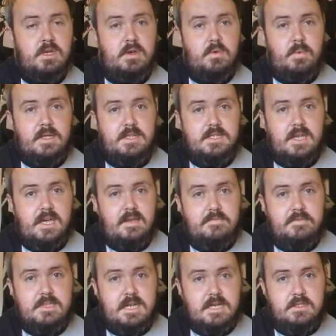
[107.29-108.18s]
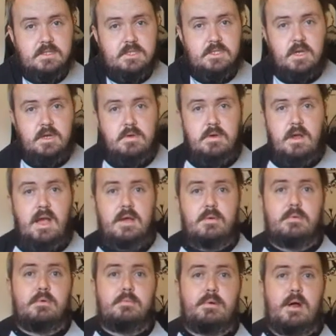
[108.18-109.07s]
so once I have done so,
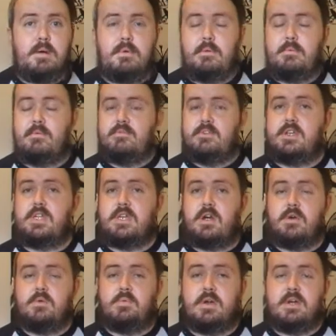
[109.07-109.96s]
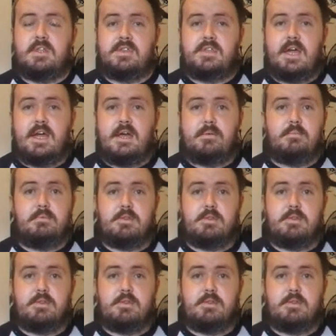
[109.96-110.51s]
I will pop up a video with